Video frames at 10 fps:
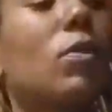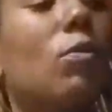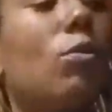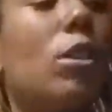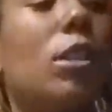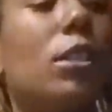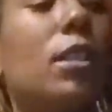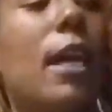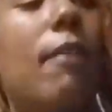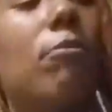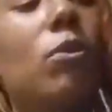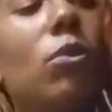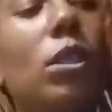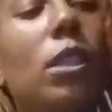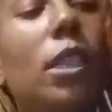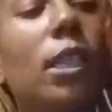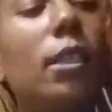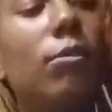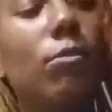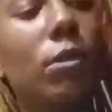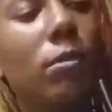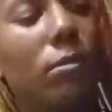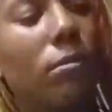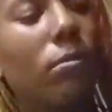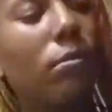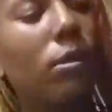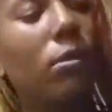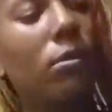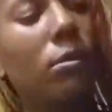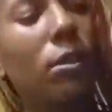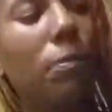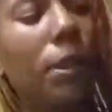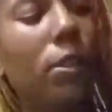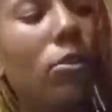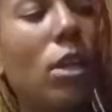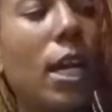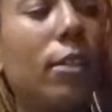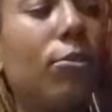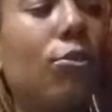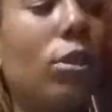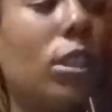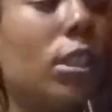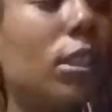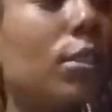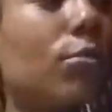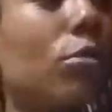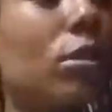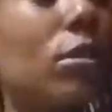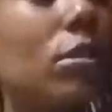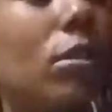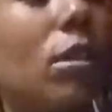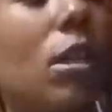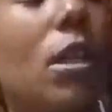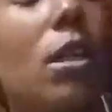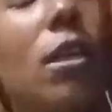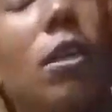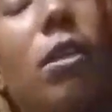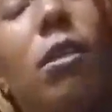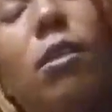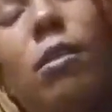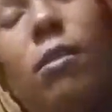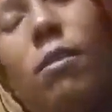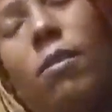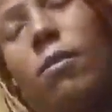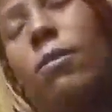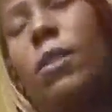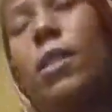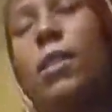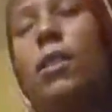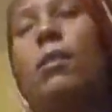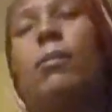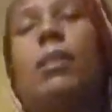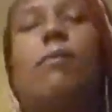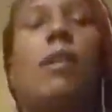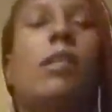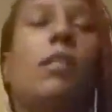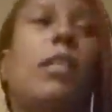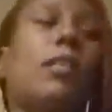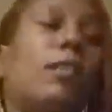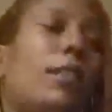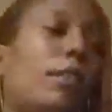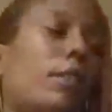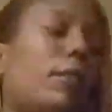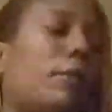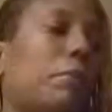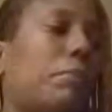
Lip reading: whether it's that one or the next one, depending on how you treat this one. Oh goodness, let me see if I can dissect it.